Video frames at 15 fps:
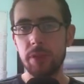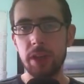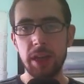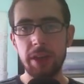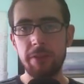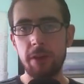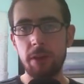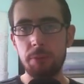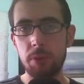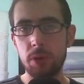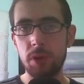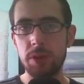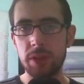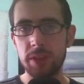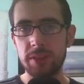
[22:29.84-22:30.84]
If I
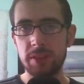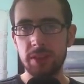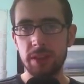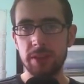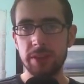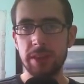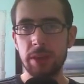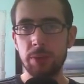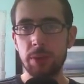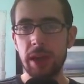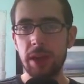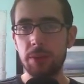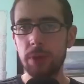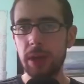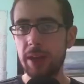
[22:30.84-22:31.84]
put this,
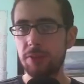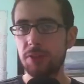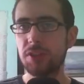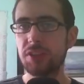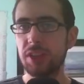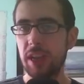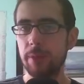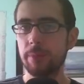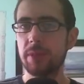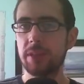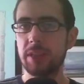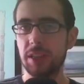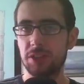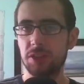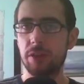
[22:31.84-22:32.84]
it will have the same
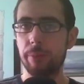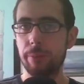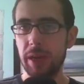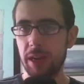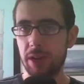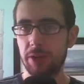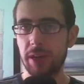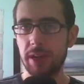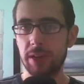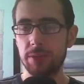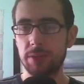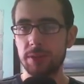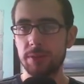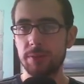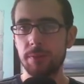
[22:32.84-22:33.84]
desktop
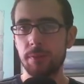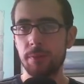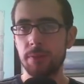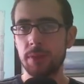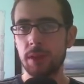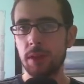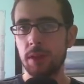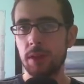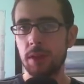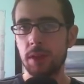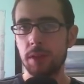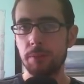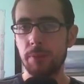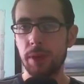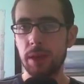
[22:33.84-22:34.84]
background,
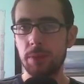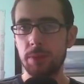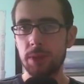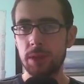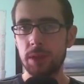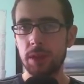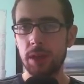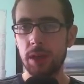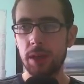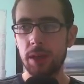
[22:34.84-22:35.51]
but it will